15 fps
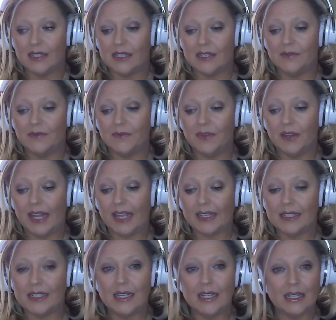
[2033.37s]

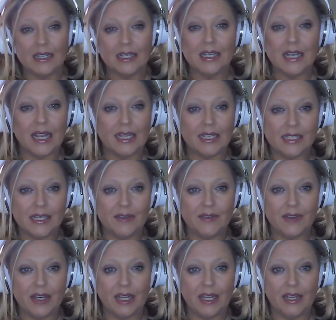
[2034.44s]
deflect
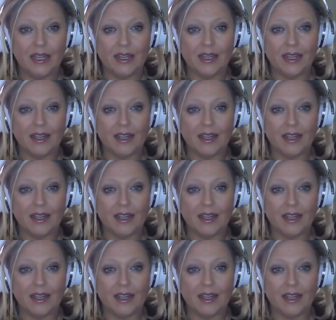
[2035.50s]
negativity.